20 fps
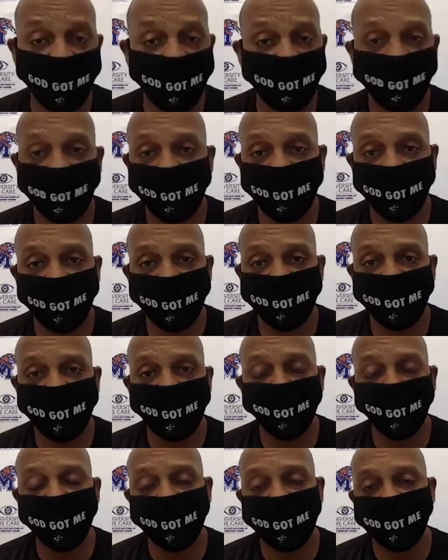I, I, didn't
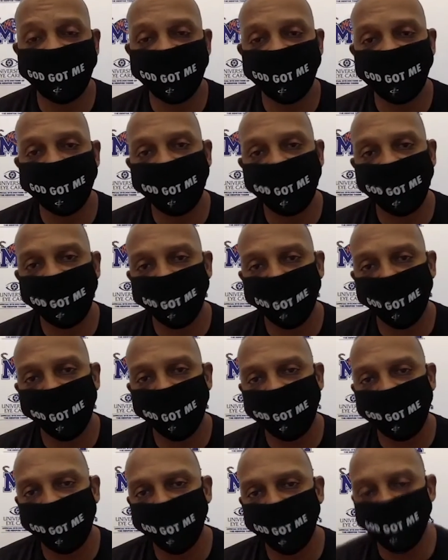really anticipate
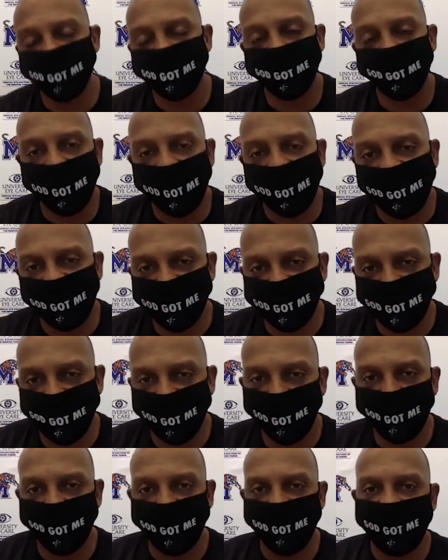Jordan. That was a surprise.
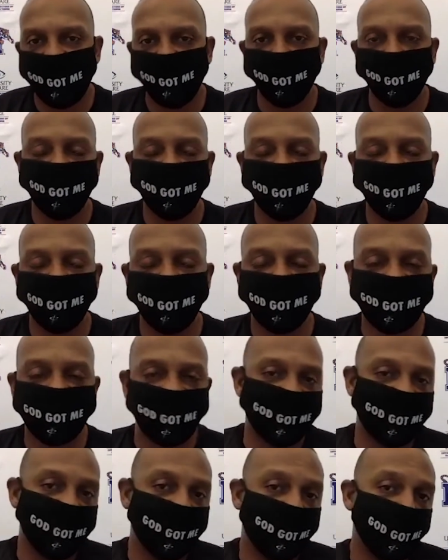So I'm gonna
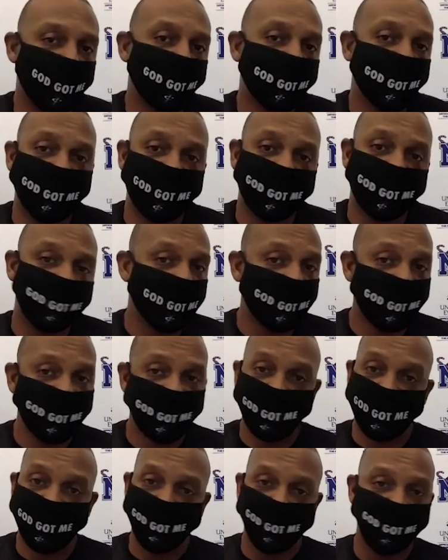say no, but
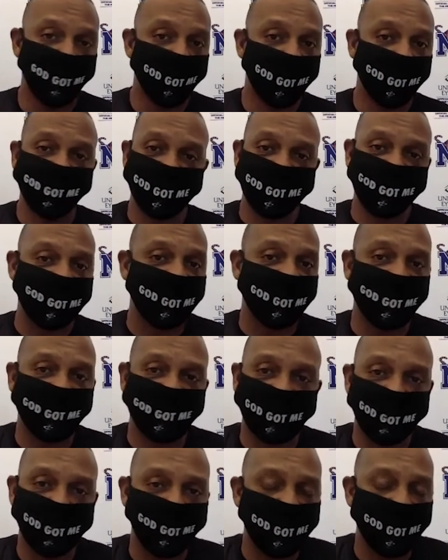no one else has said anything
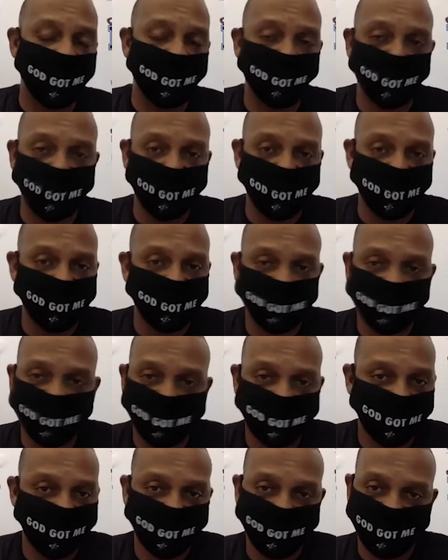about it. But
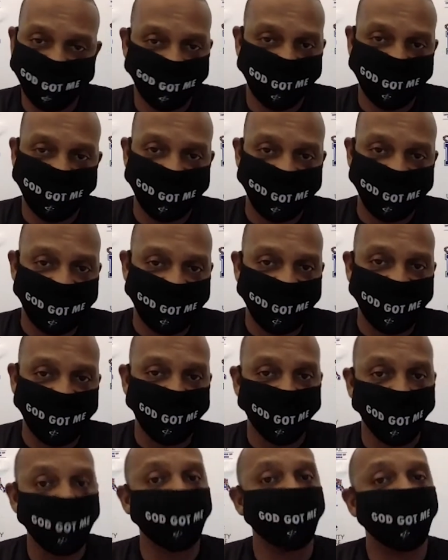I think
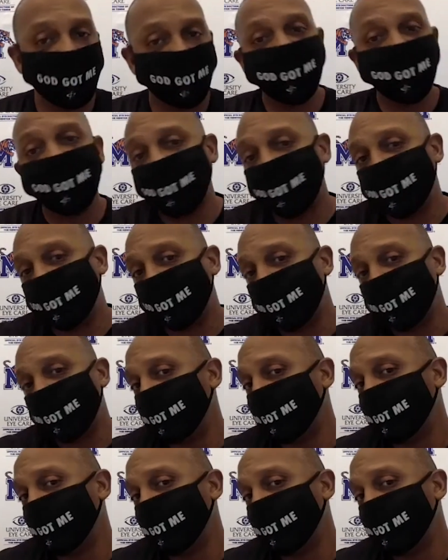Jordan might be the only one.